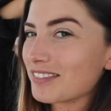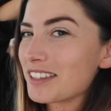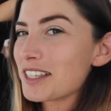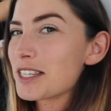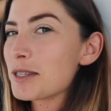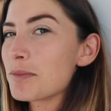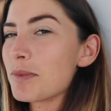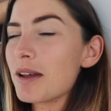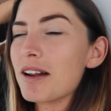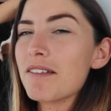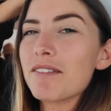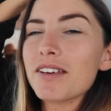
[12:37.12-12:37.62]

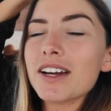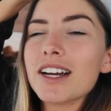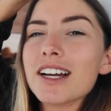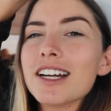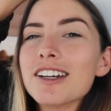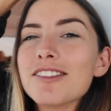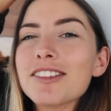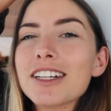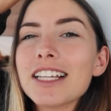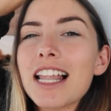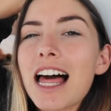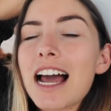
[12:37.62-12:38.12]
it's been a
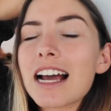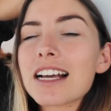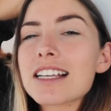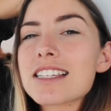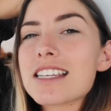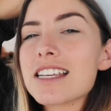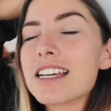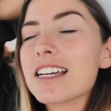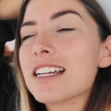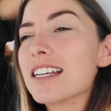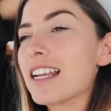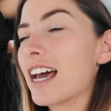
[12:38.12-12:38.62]
very
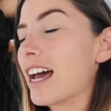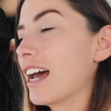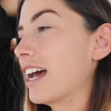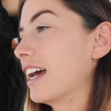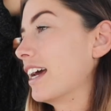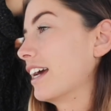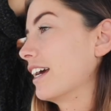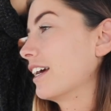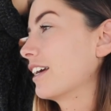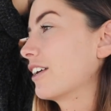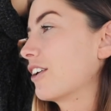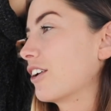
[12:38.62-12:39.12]
relaxing
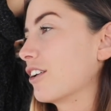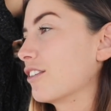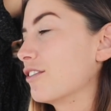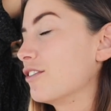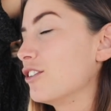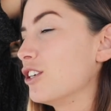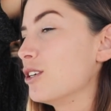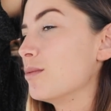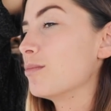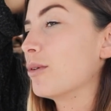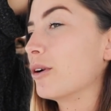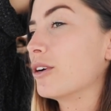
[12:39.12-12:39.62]
day. Got a
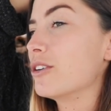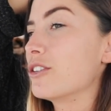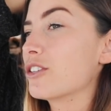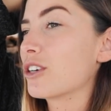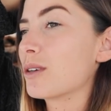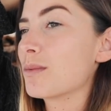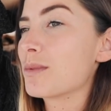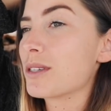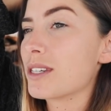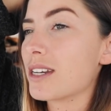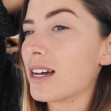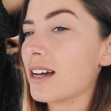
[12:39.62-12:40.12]
few boat
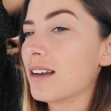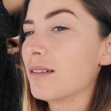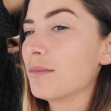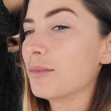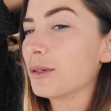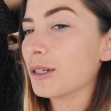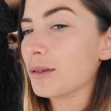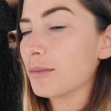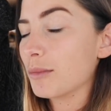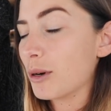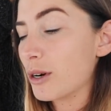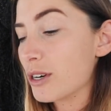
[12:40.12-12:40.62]
jobs done,
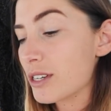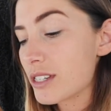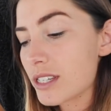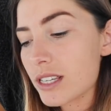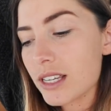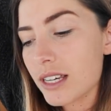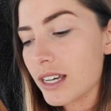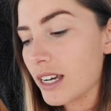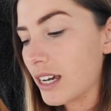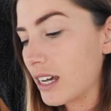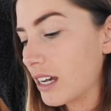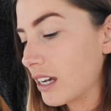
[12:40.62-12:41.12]
but
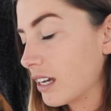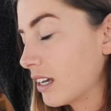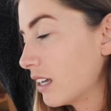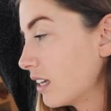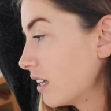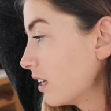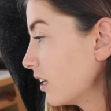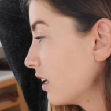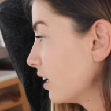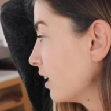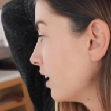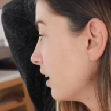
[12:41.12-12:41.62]
mostly...
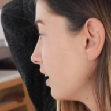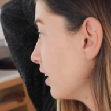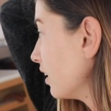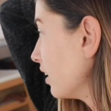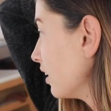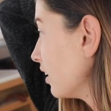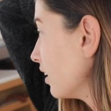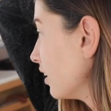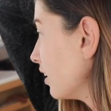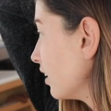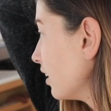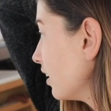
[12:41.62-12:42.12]
done. It's been
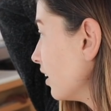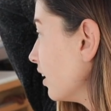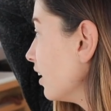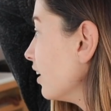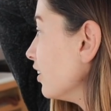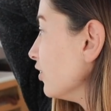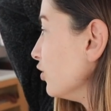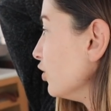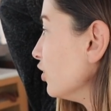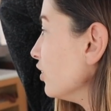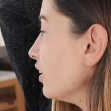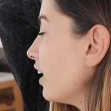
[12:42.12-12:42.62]
amazing.
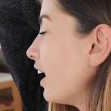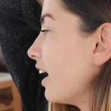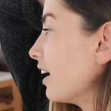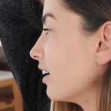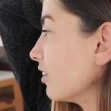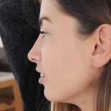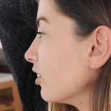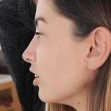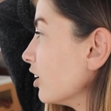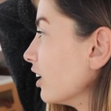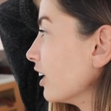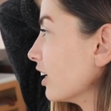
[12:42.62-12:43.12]
You had
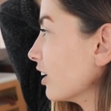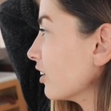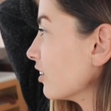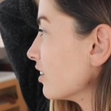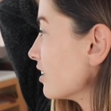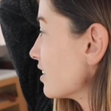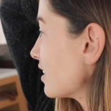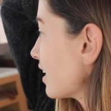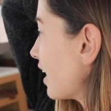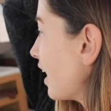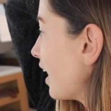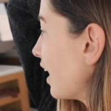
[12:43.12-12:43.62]
Cleaned a really
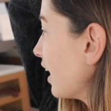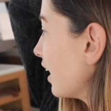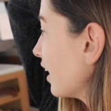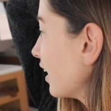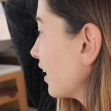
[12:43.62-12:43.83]
good day.